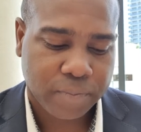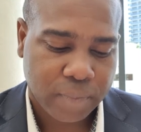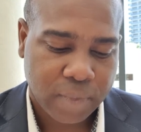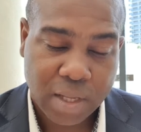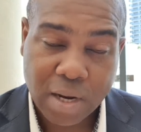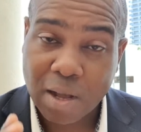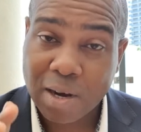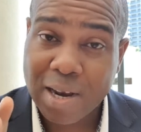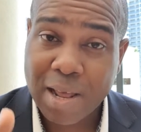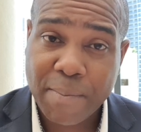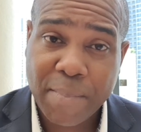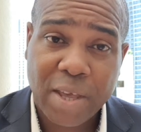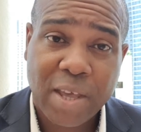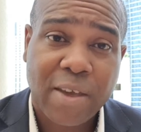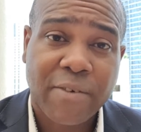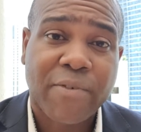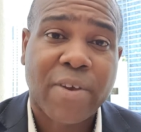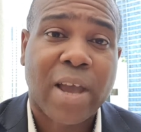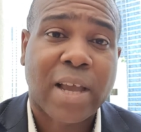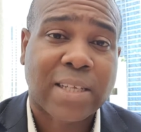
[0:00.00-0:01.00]
Now let me
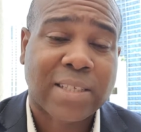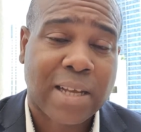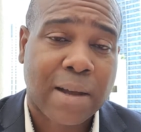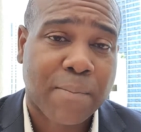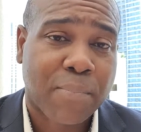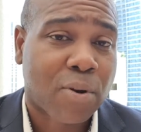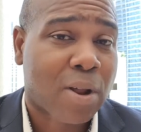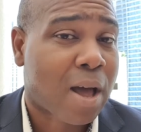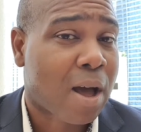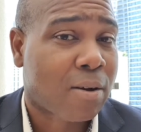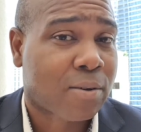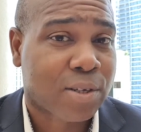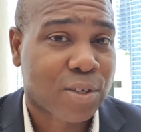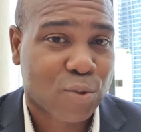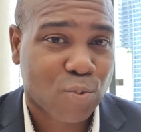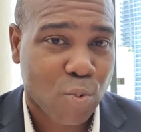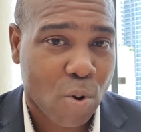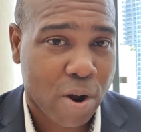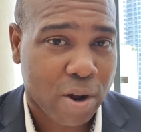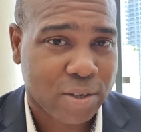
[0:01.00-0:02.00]
give you an example of how this
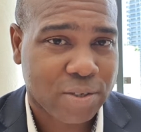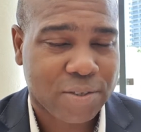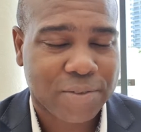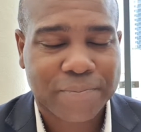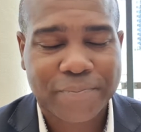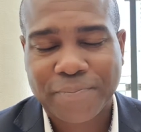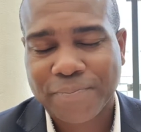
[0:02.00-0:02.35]
works.